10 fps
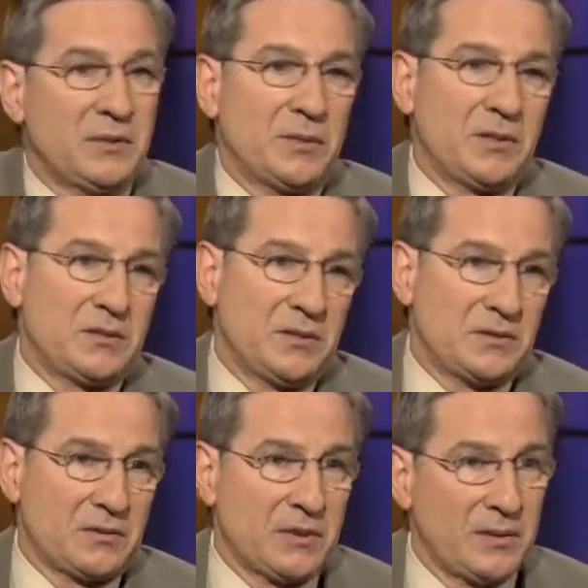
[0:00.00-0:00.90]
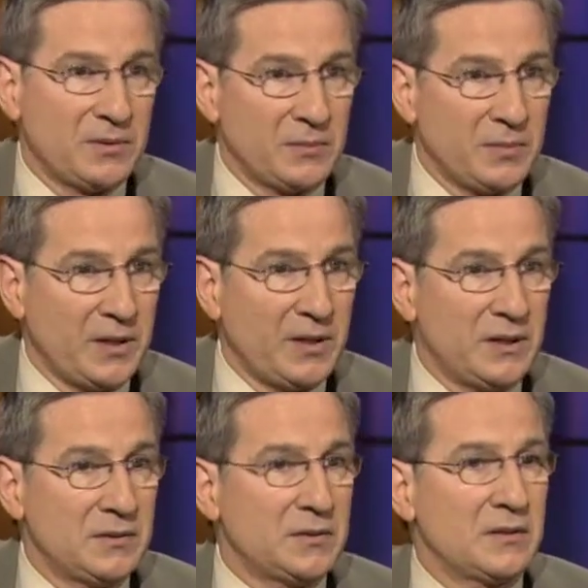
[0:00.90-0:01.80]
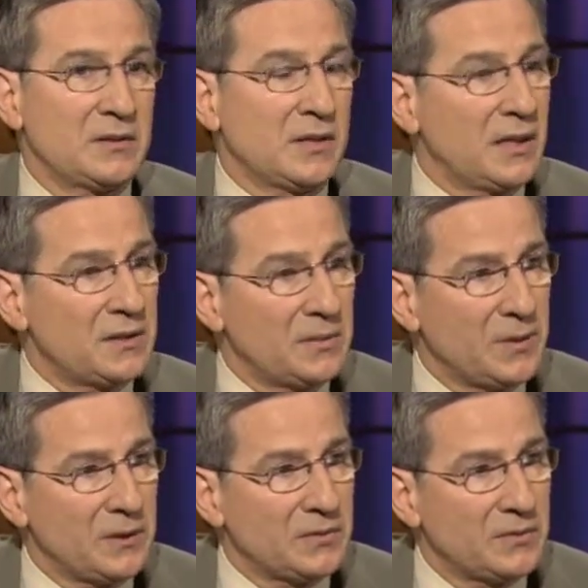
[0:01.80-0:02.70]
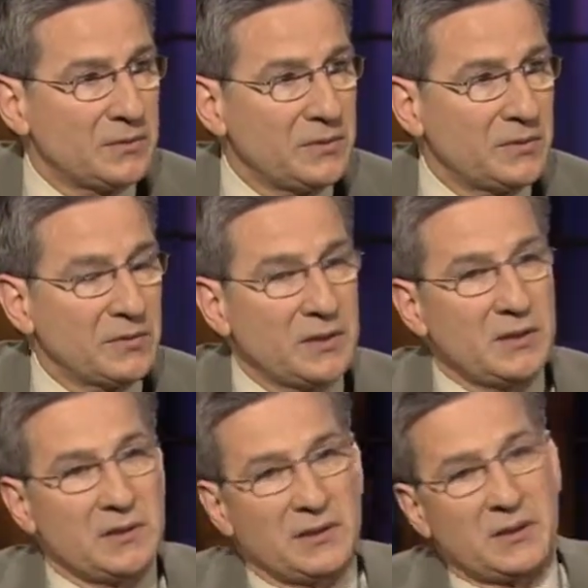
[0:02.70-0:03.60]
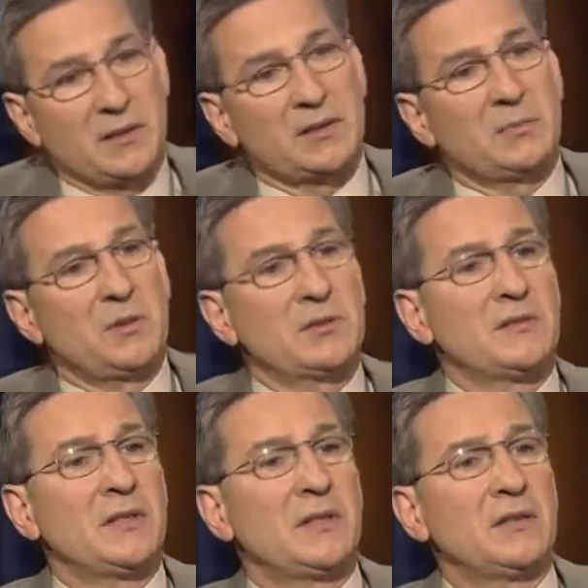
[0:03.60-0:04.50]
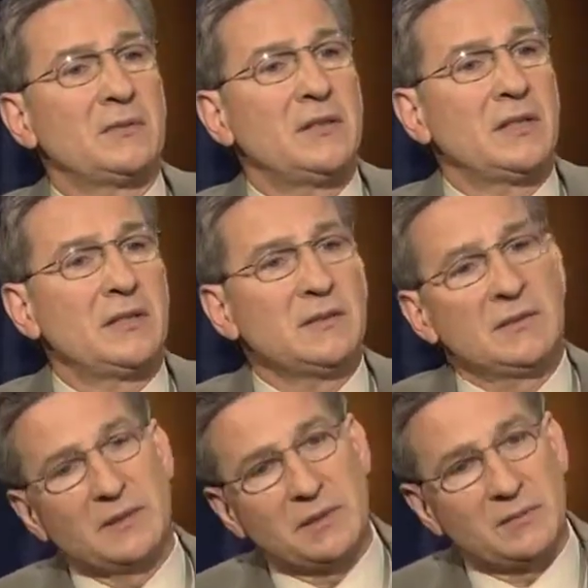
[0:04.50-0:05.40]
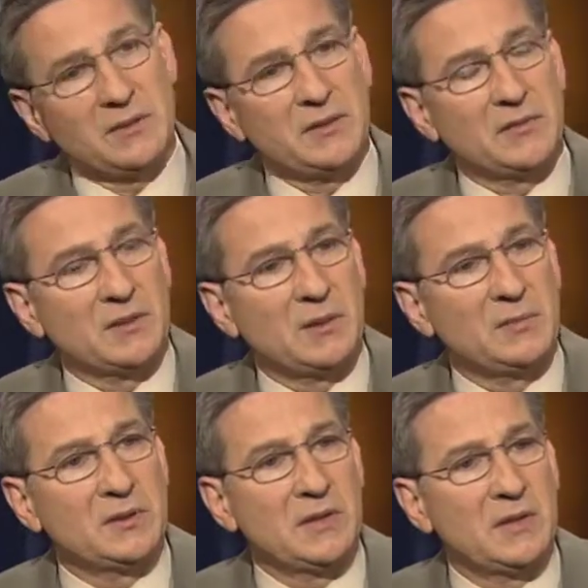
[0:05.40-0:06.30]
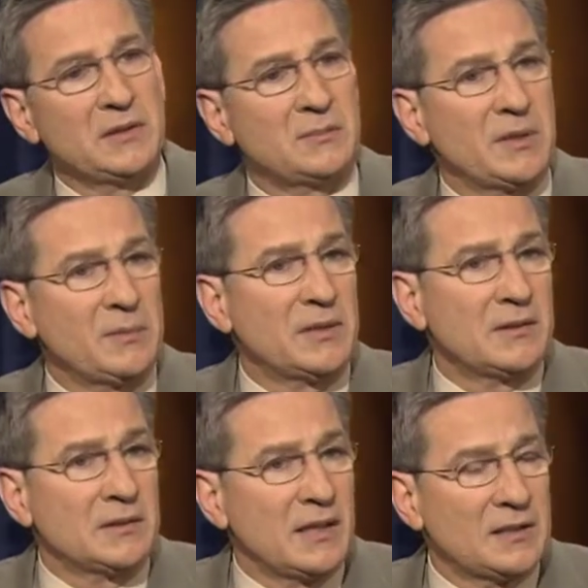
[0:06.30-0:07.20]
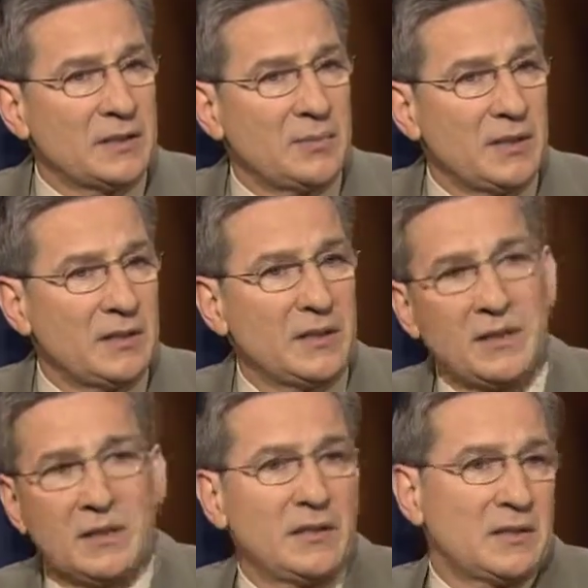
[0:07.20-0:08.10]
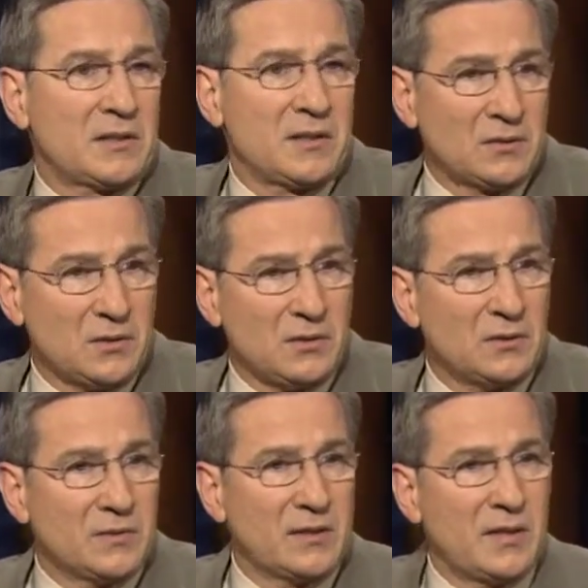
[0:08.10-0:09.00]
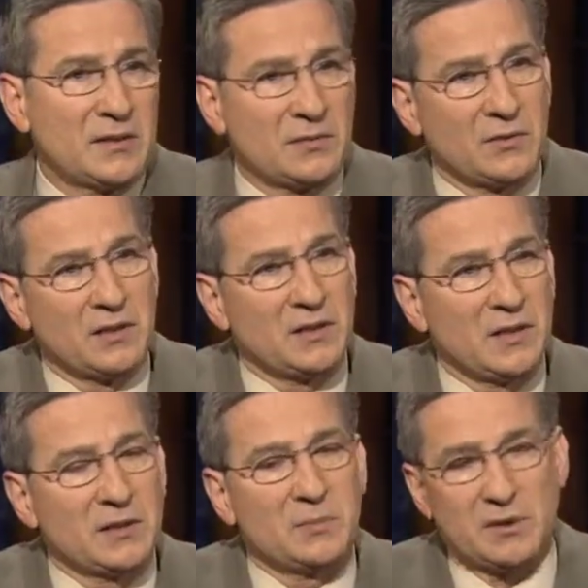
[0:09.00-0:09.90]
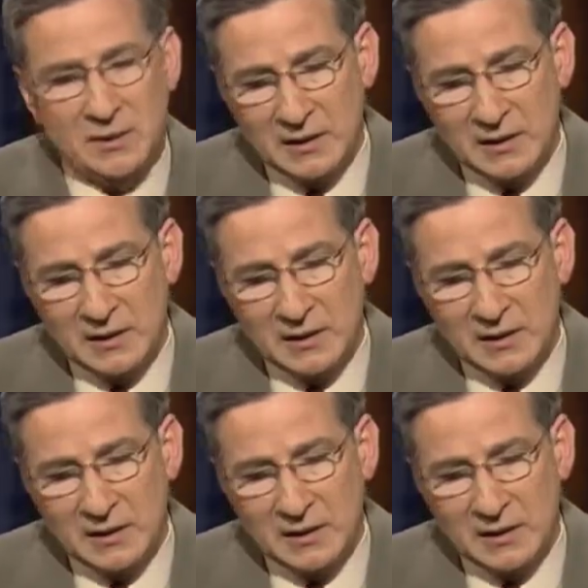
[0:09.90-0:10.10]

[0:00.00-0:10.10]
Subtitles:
The patient has cramps and pains and they're constipated for 3-4 days, and they get explosive diarrhea, get relief for a couple days, maybe constipated again, and then starts all over. That's sort of the textbook.